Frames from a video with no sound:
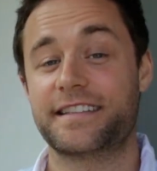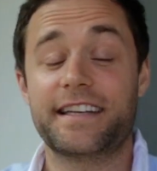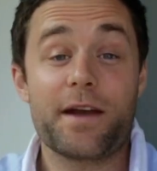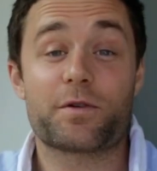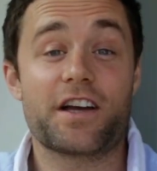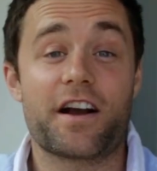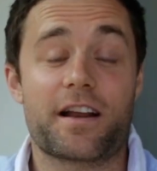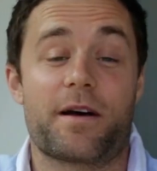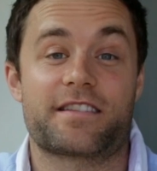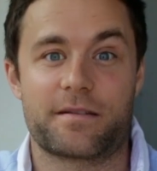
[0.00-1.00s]
Today, we're
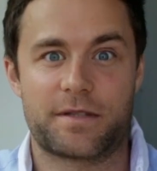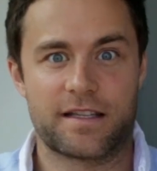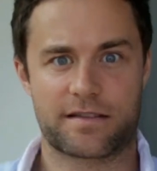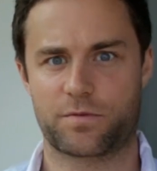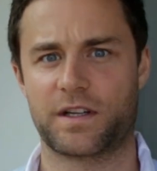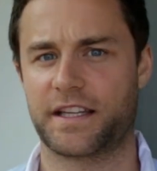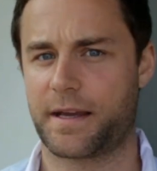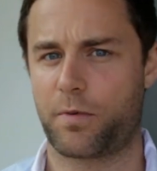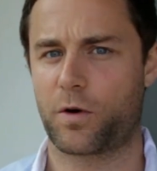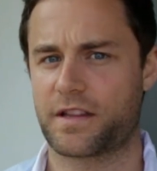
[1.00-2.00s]
talking about something that's
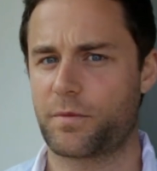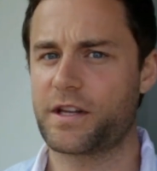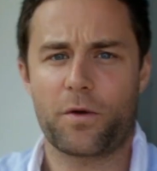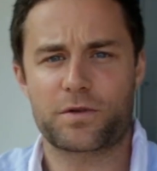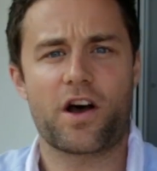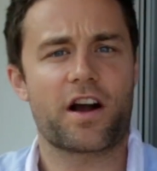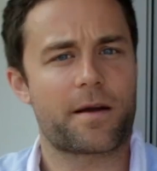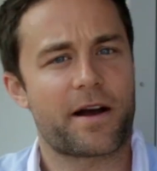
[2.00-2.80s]
really important that we don't talk